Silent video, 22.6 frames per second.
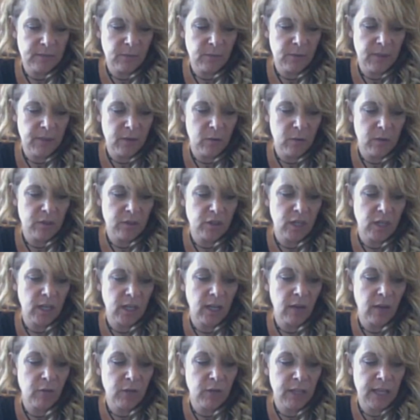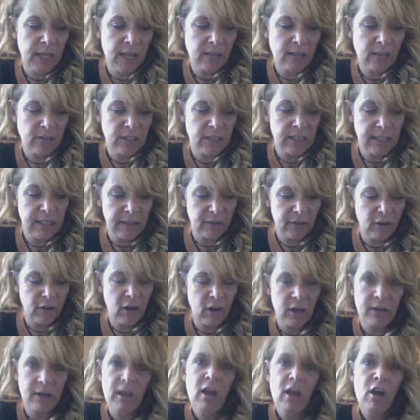with a question, and I really actually later
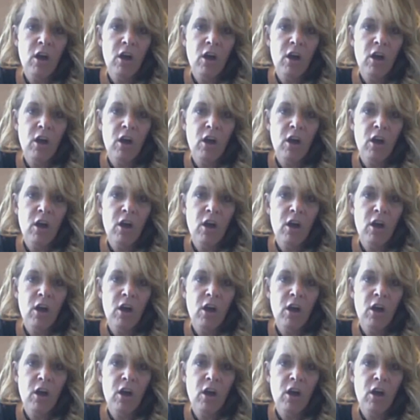on